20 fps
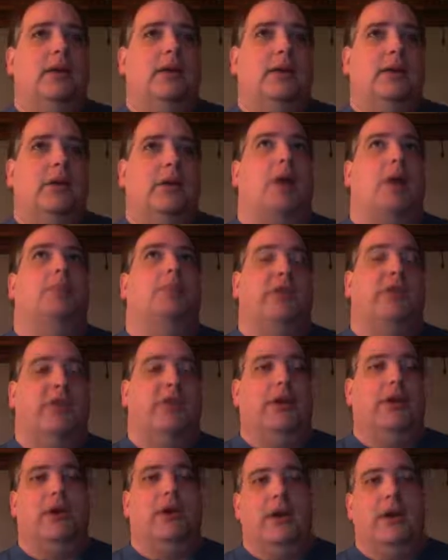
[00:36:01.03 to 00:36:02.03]
I'm
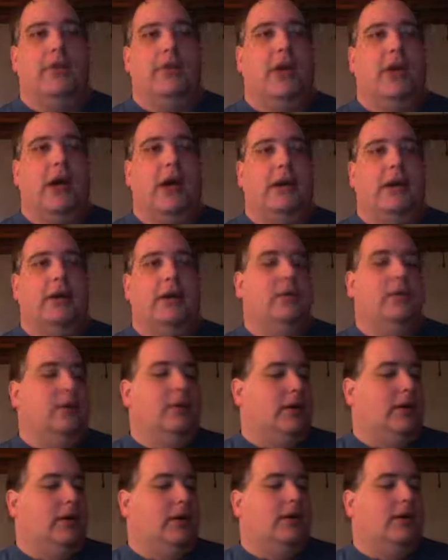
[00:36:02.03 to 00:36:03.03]
listening on a socket.
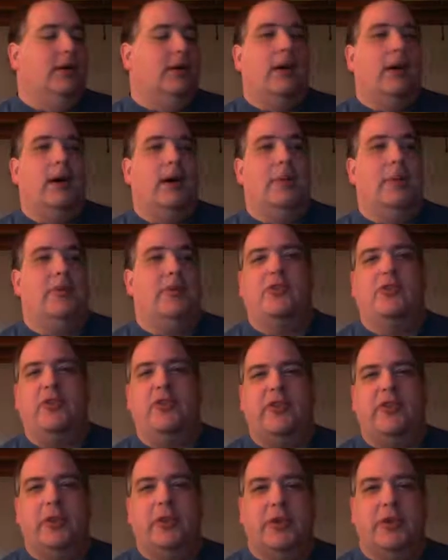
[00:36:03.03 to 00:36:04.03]
It's just a
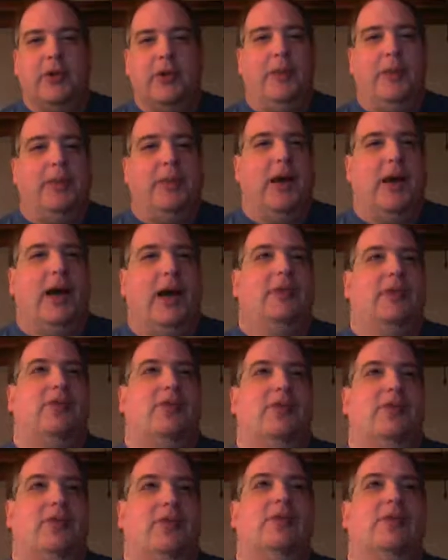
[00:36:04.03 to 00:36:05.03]
simpler API.
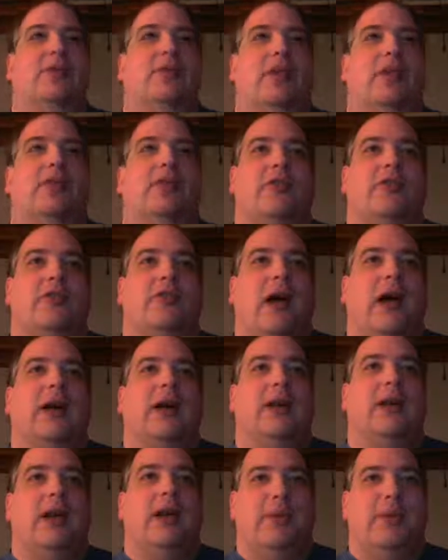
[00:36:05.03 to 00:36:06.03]
This
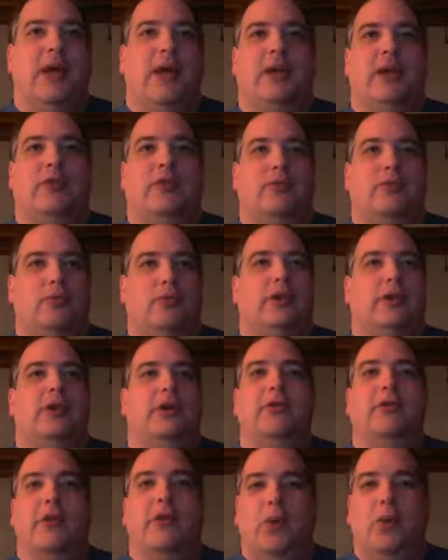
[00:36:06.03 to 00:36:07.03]
socket API is really
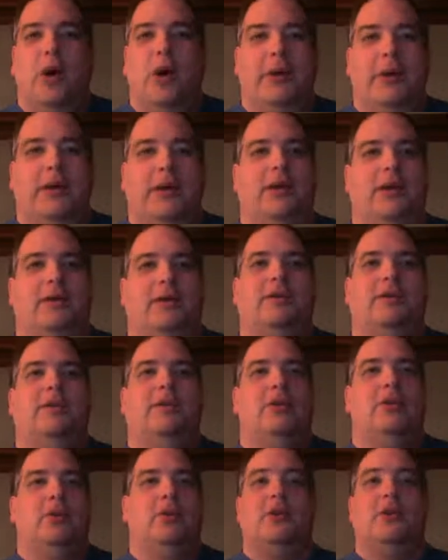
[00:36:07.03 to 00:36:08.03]
overwhelming, and
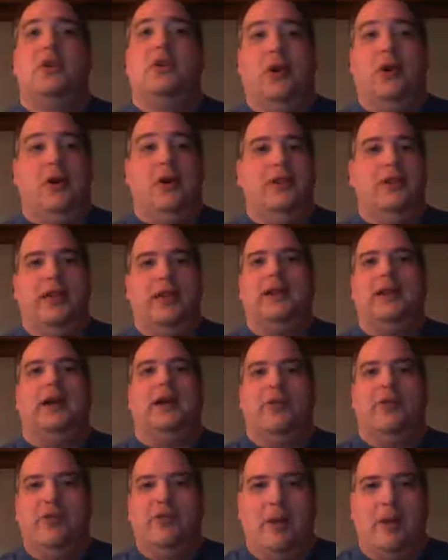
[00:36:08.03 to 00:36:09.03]
you can call like
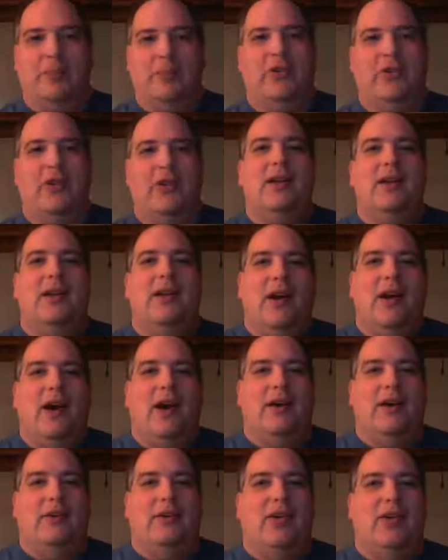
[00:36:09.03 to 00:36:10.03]
accept
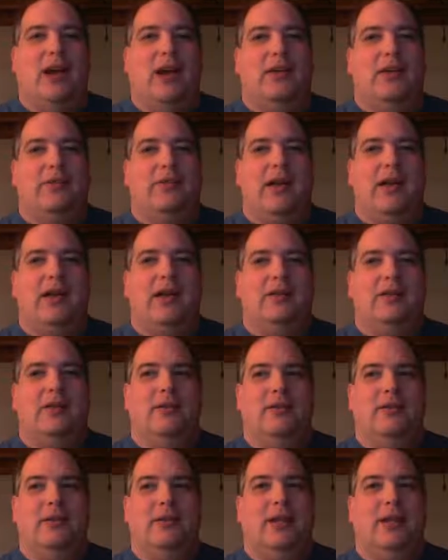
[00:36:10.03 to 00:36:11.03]
on a socket that
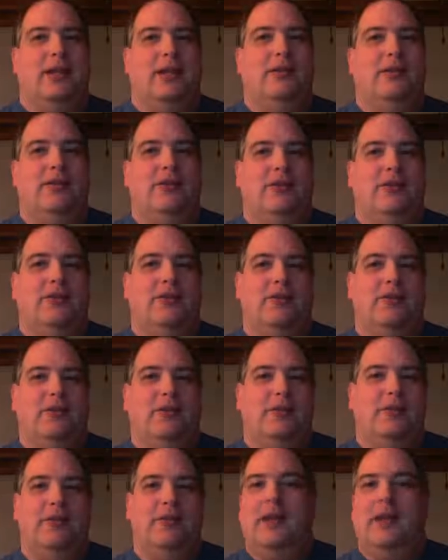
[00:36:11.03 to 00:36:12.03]
is
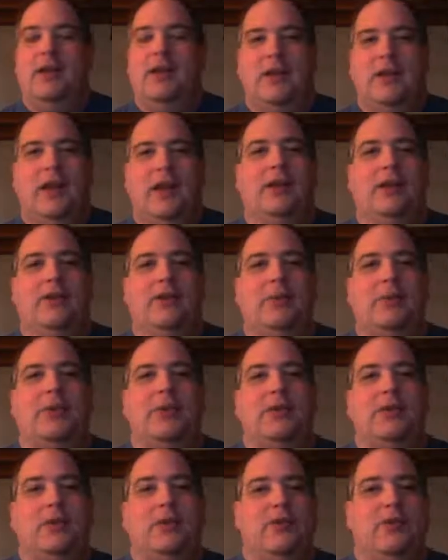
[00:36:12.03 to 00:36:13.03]
intended to be
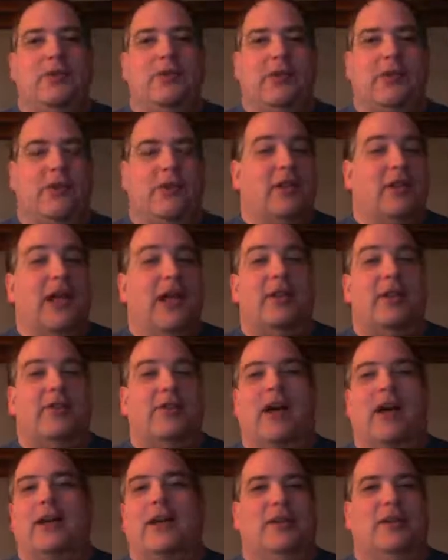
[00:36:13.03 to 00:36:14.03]
used as a client
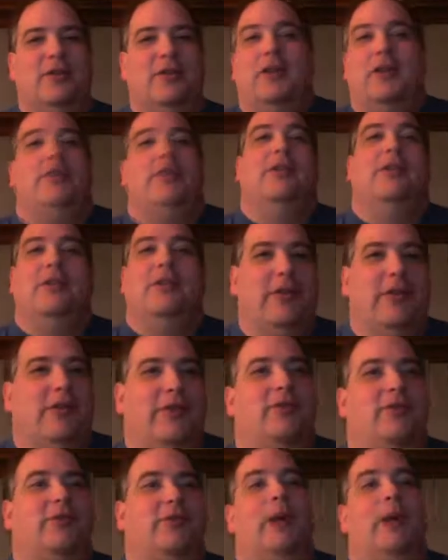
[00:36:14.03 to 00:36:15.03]
socket. Nothing
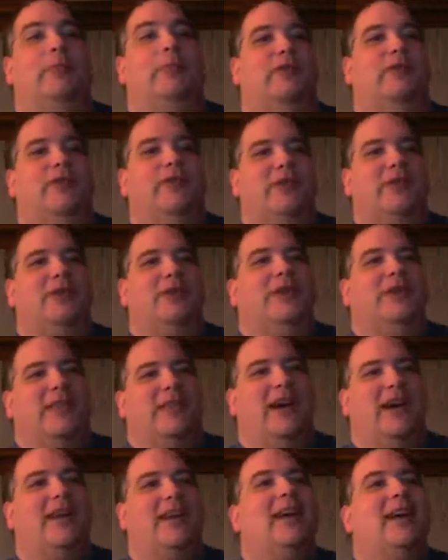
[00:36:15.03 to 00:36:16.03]
stops you from doing
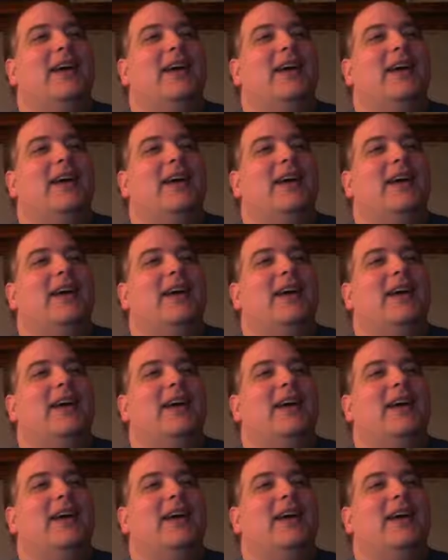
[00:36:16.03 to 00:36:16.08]
that.